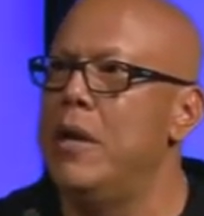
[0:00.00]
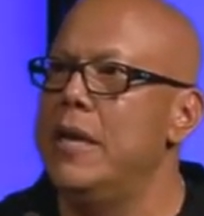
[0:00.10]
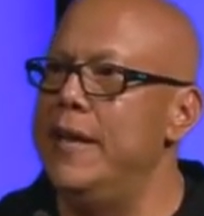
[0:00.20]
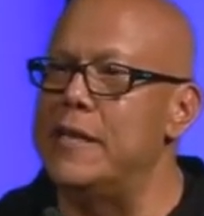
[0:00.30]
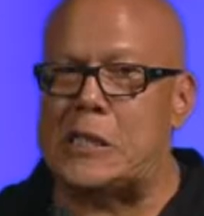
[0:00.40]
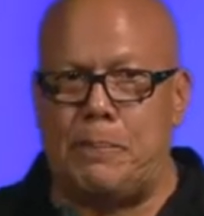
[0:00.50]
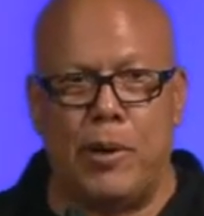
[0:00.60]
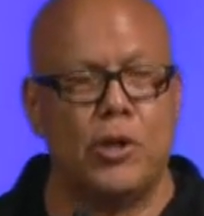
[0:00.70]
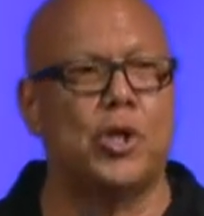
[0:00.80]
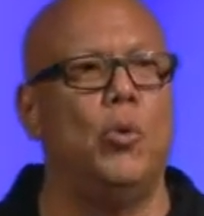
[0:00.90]
in a
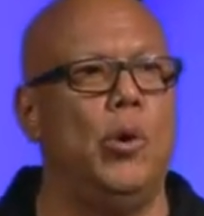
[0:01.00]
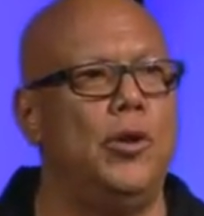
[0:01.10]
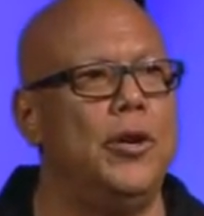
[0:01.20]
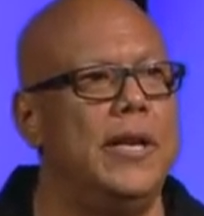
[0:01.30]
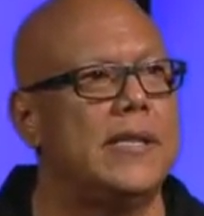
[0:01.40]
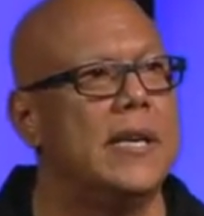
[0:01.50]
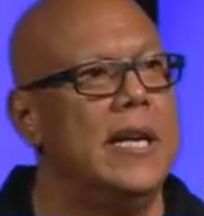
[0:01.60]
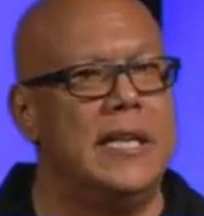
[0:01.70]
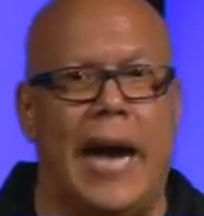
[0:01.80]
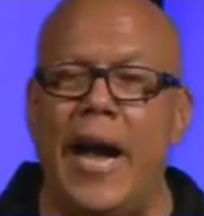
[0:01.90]
spiritual wilderness,
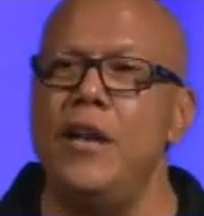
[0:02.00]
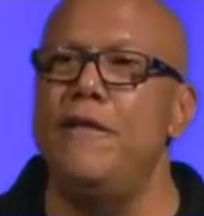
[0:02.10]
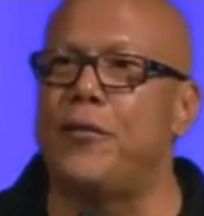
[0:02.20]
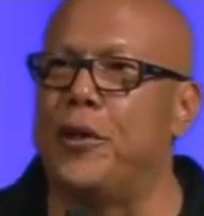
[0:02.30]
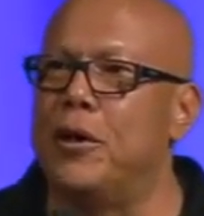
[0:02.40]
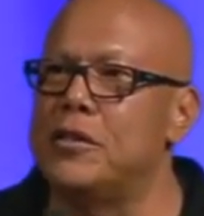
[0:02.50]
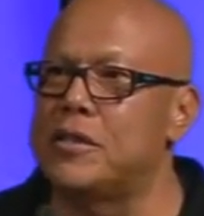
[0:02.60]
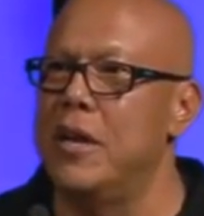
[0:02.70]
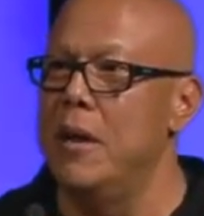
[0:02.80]
dying of thirst,